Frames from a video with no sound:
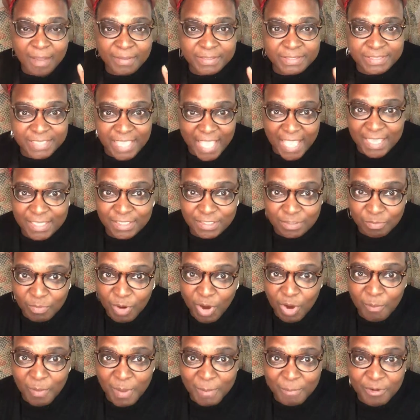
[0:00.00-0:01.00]
day
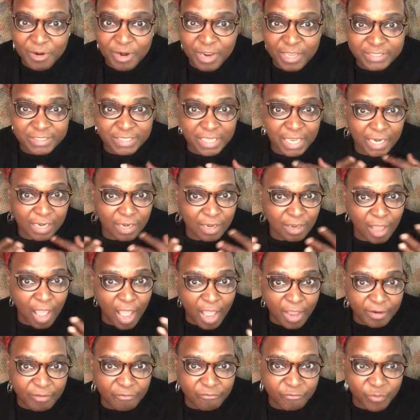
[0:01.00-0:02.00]
tomorrow. Remember, it's a
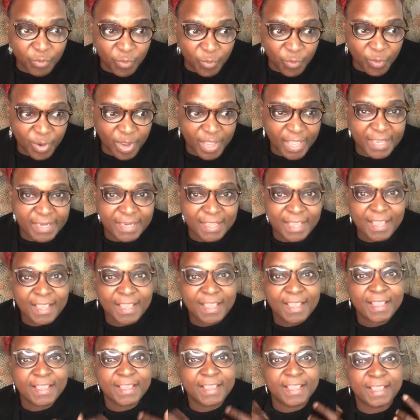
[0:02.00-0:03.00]
lot of void.
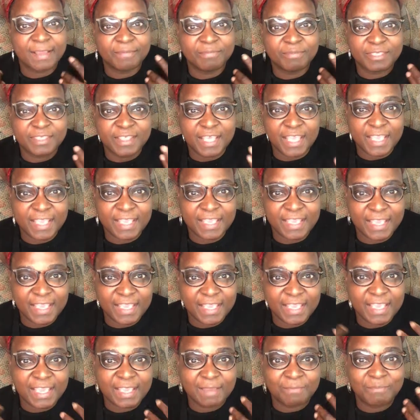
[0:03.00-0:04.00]
Keep
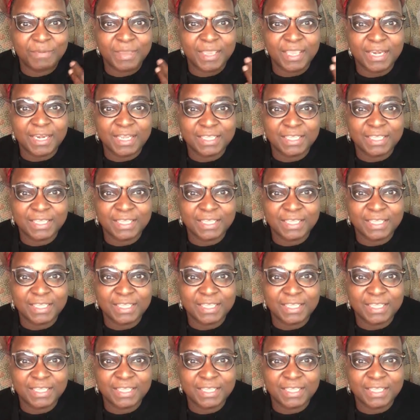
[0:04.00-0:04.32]
thinking, keep being